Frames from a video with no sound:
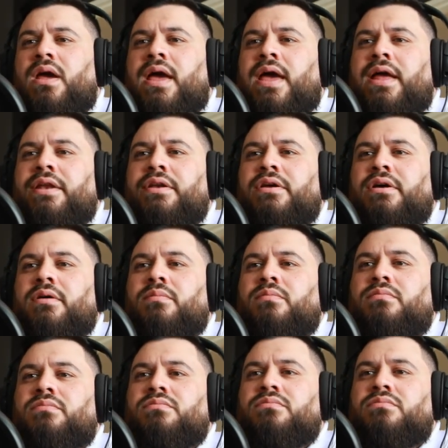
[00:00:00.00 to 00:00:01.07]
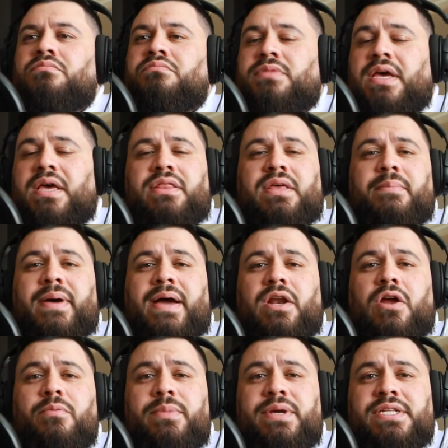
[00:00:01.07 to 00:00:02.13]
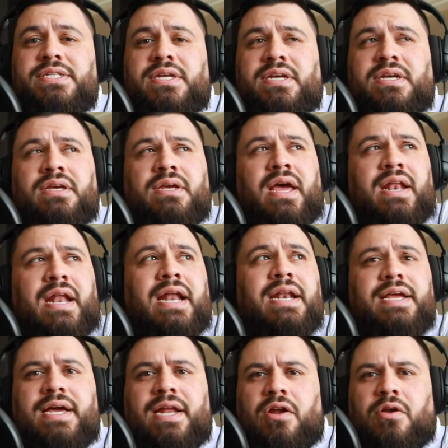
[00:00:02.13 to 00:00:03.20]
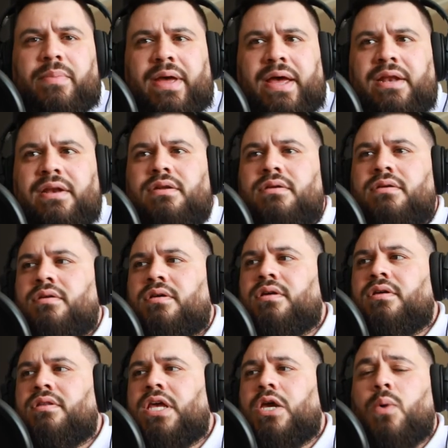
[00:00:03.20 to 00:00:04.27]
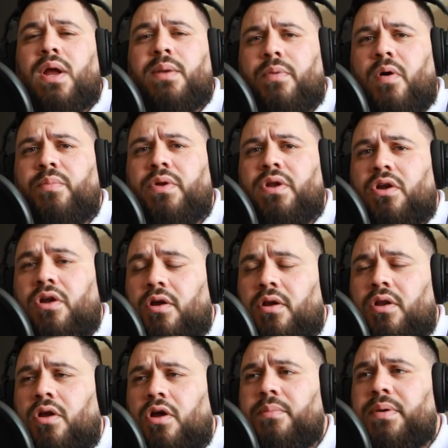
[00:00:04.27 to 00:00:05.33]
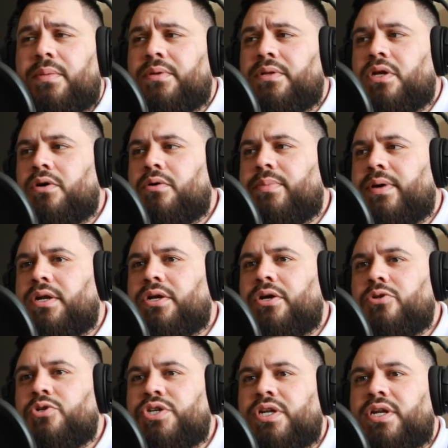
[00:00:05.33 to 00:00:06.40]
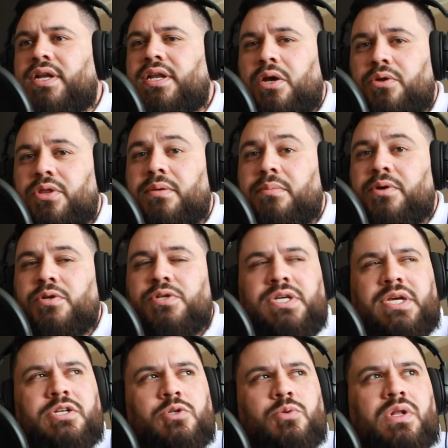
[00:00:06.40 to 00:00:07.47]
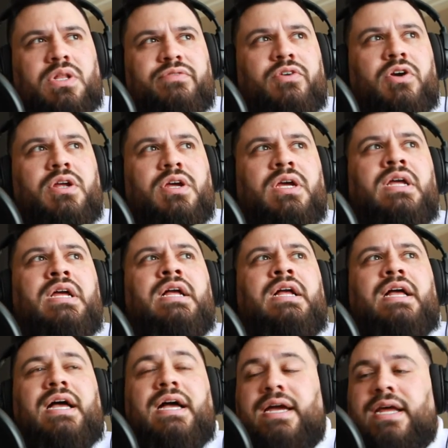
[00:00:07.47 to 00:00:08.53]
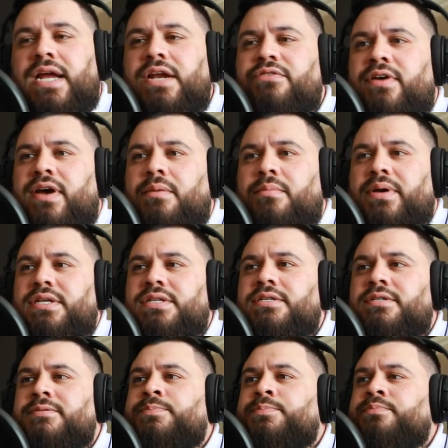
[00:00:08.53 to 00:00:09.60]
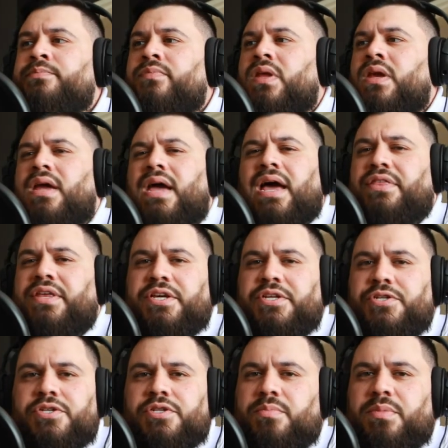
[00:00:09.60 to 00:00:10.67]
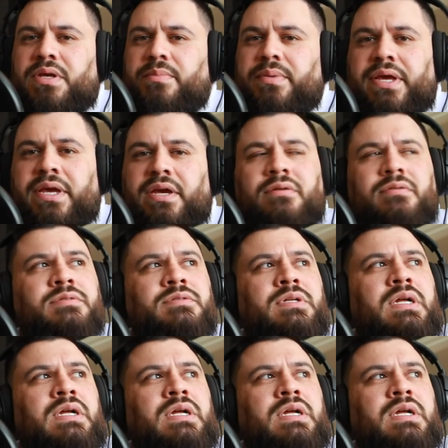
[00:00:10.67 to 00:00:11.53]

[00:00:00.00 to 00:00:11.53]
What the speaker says: and they're by no means an underground band. They're quite popular. A lot of people know about Gojira and know their music as well. They've got a great fan base. I think it's just me being